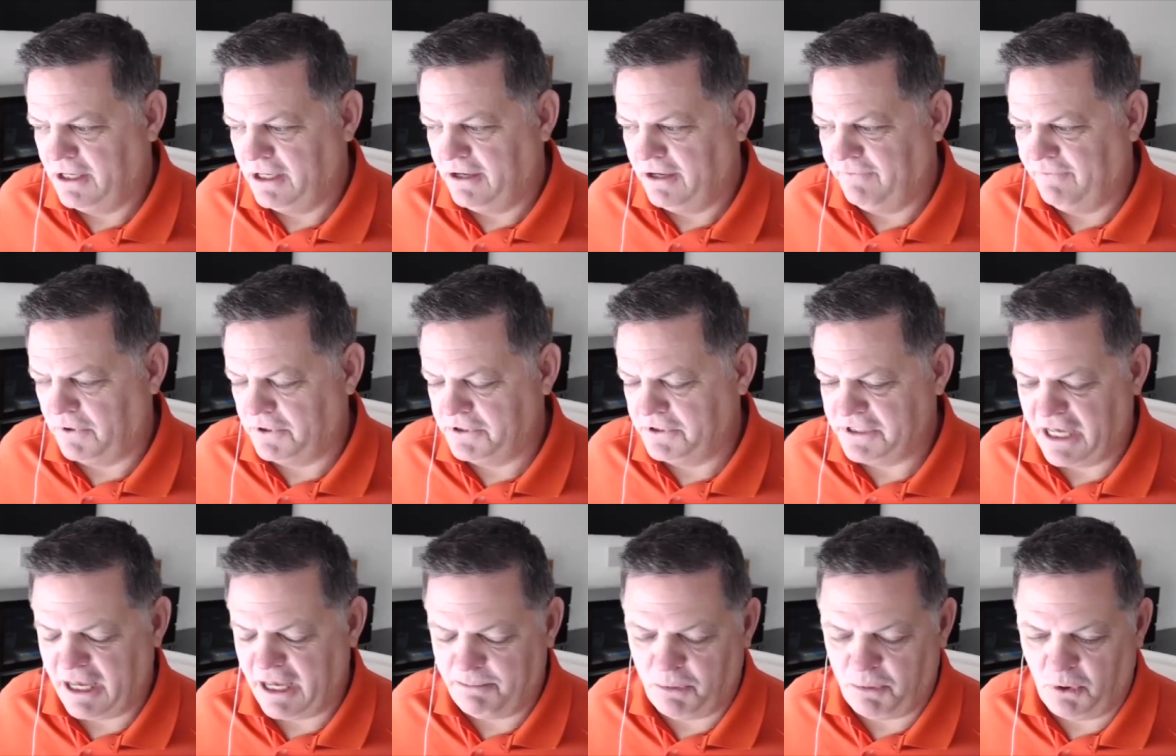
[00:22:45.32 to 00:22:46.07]
for
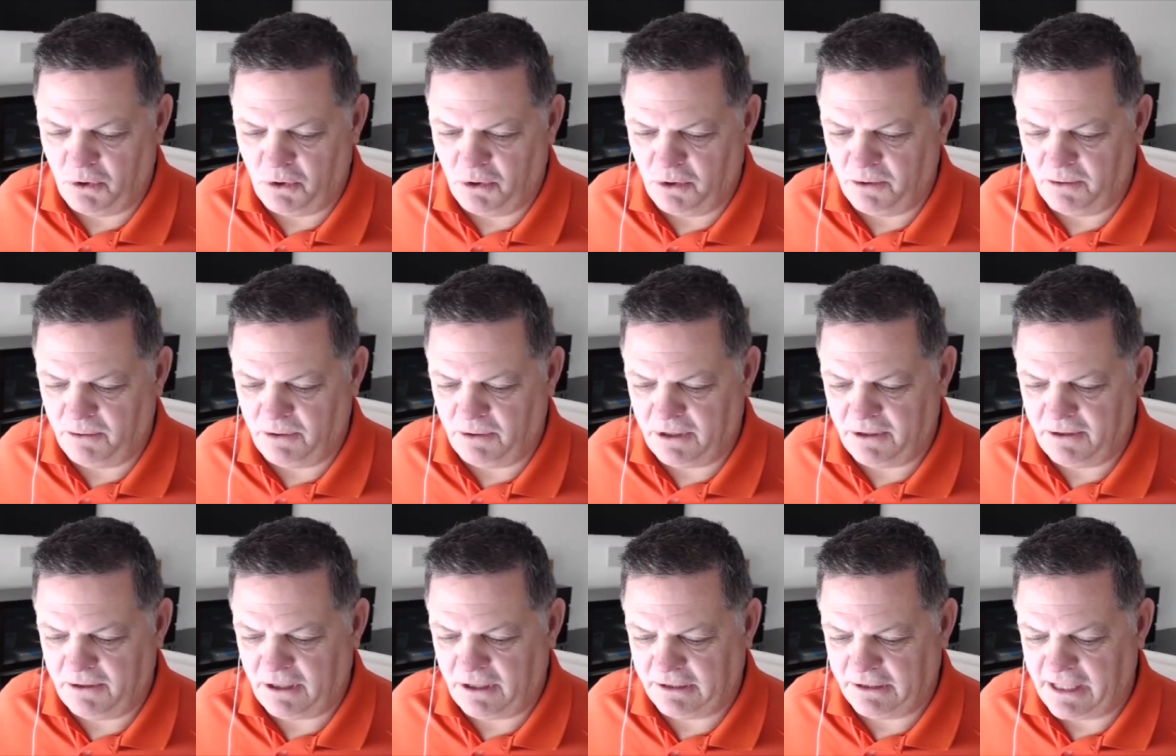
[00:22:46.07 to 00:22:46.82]
example,
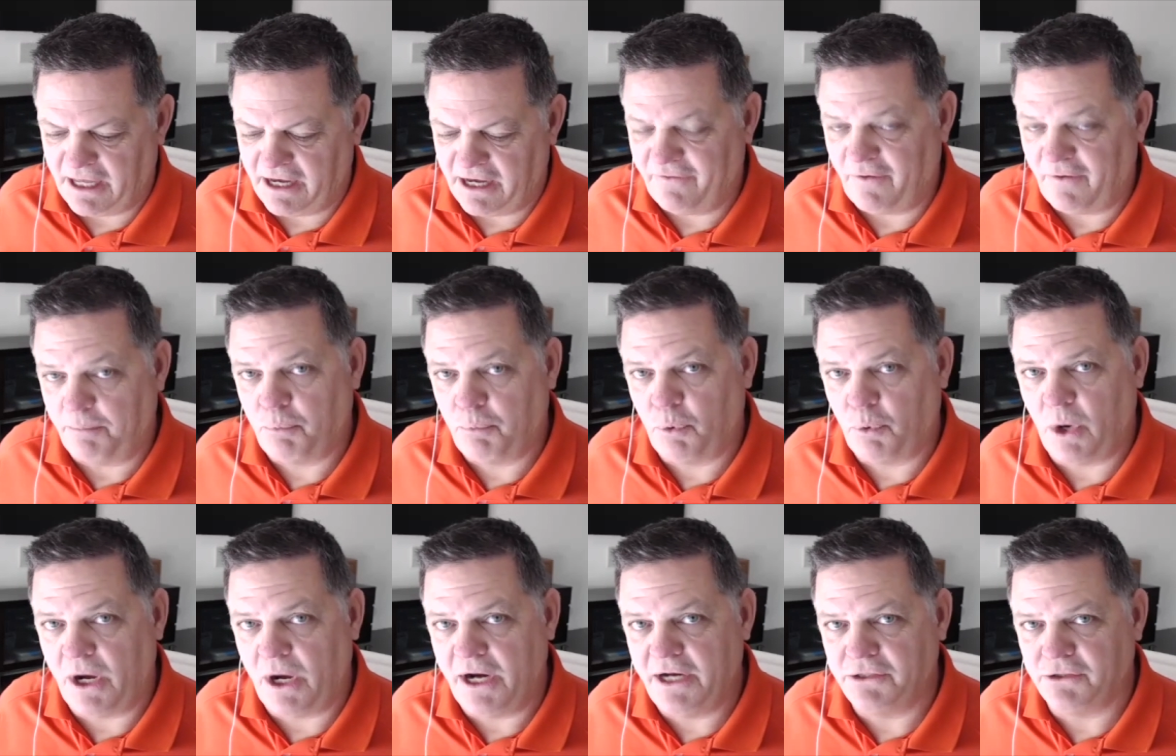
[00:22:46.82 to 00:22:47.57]
a lot of
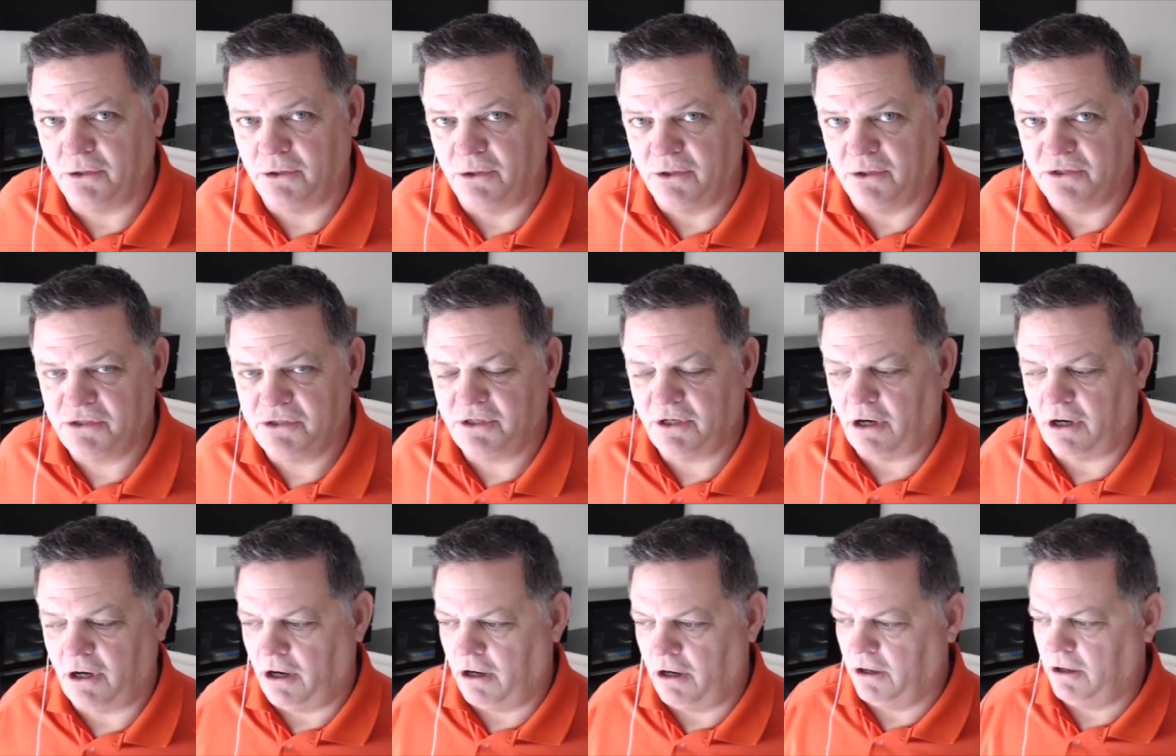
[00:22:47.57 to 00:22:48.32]
appraisers
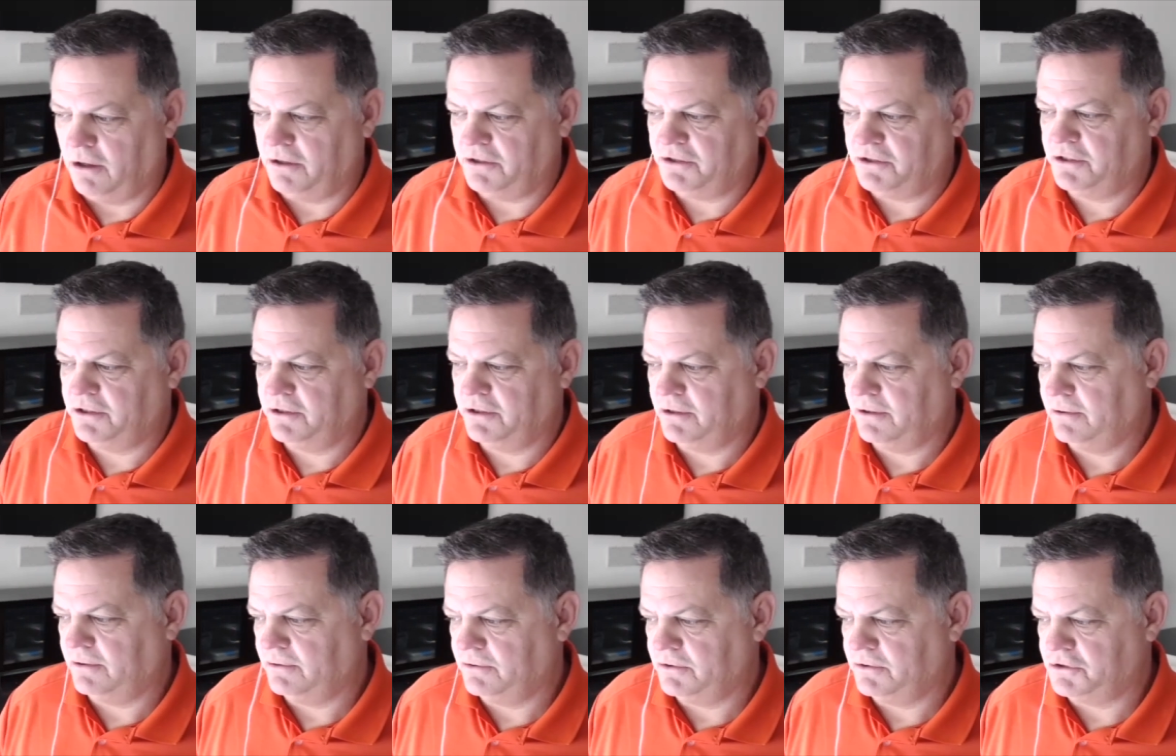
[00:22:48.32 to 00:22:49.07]
aren't
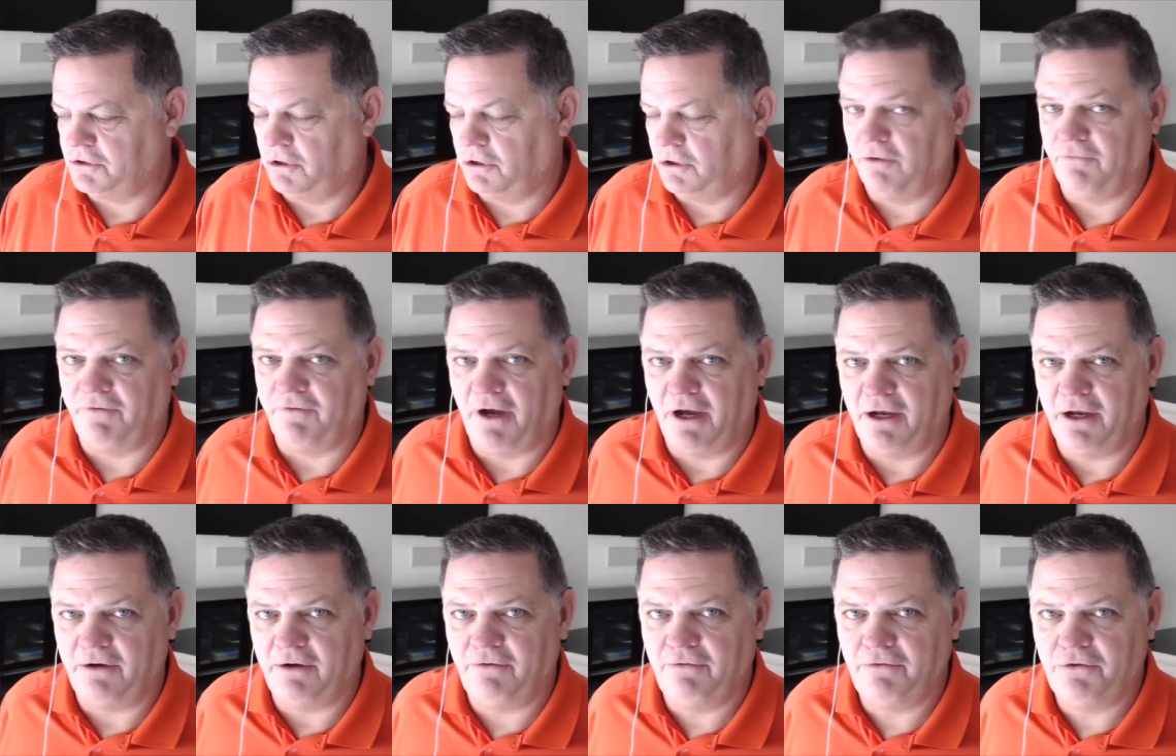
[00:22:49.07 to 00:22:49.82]

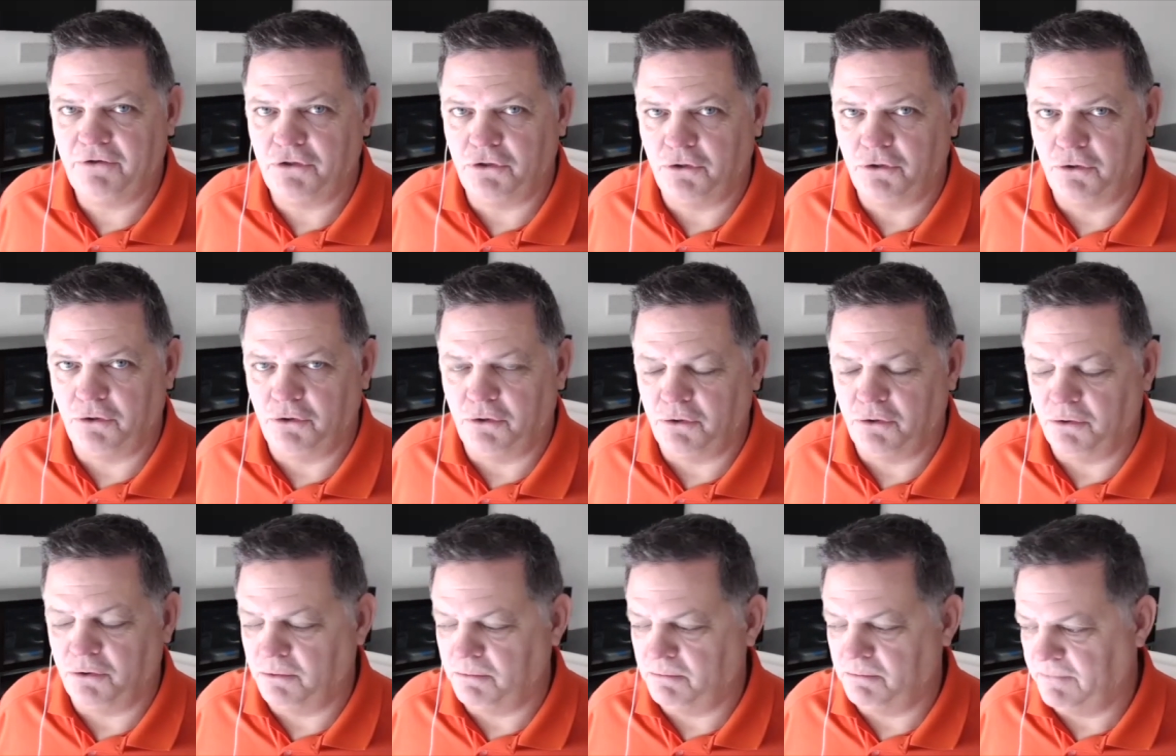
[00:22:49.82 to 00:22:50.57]
certified
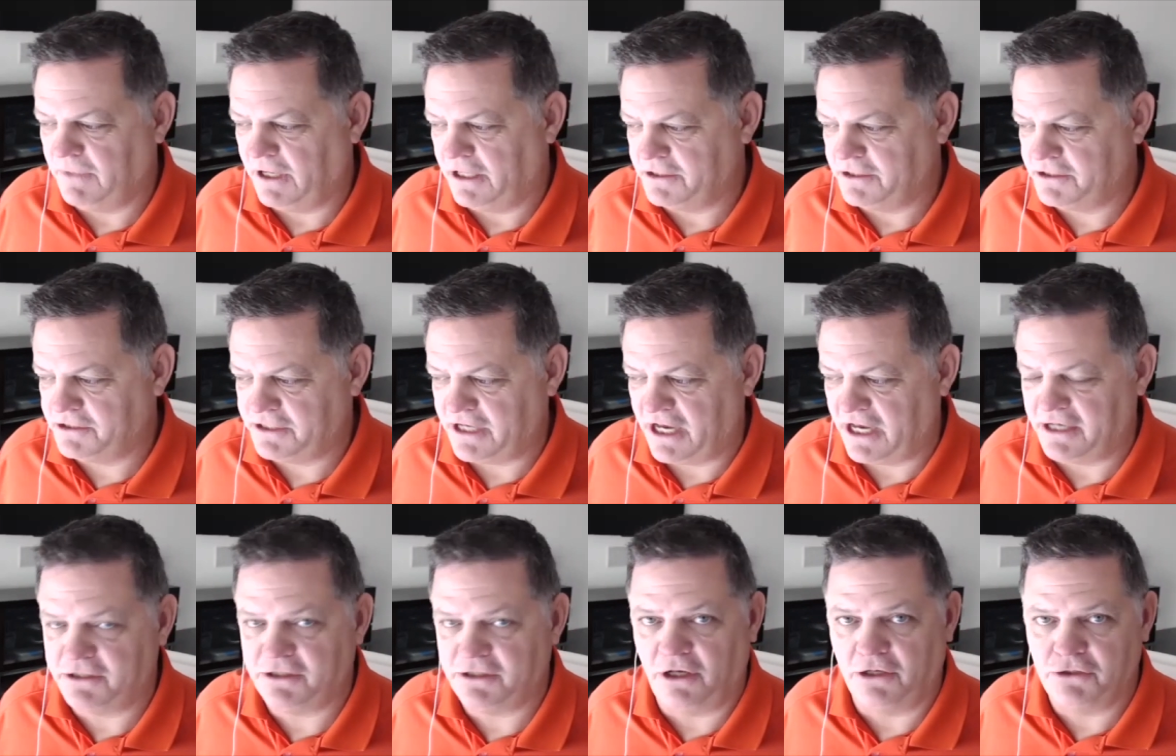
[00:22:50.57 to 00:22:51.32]
to
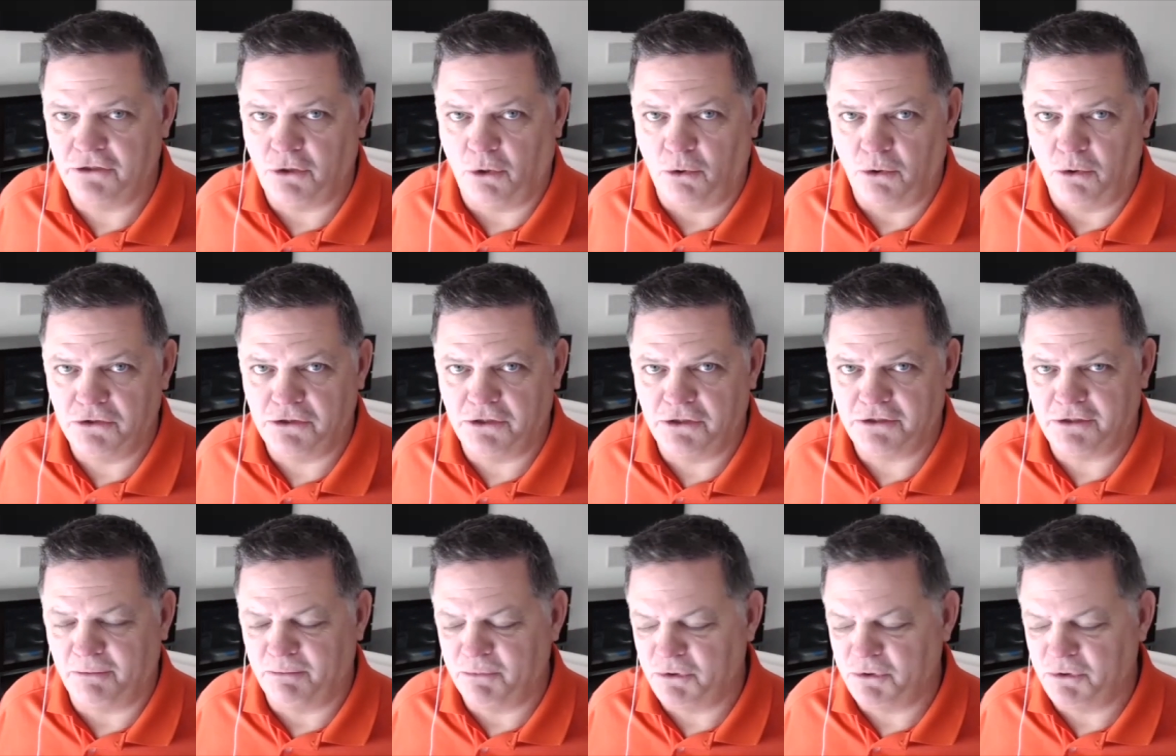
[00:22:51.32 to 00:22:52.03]
assess a solar system.